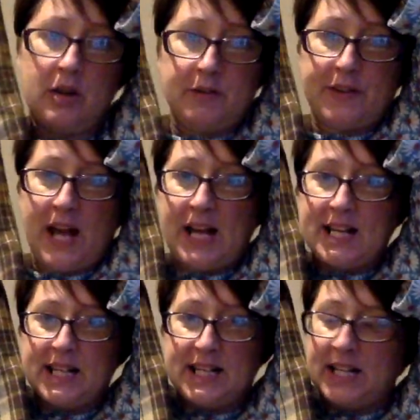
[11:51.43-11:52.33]
for that.
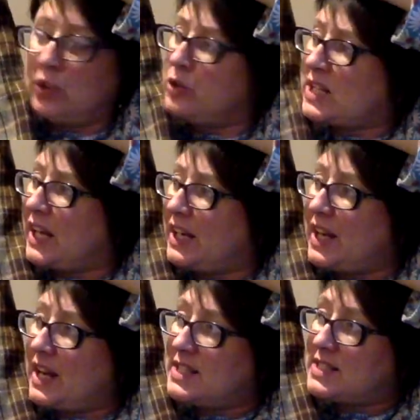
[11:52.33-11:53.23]
In it looks like a
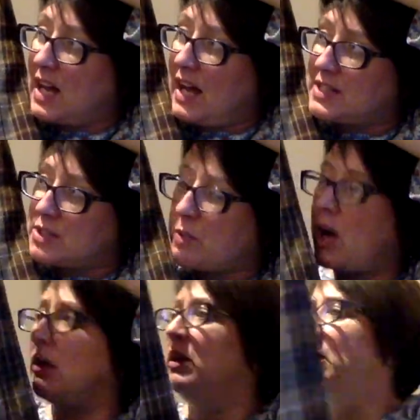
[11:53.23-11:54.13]
nice size as well.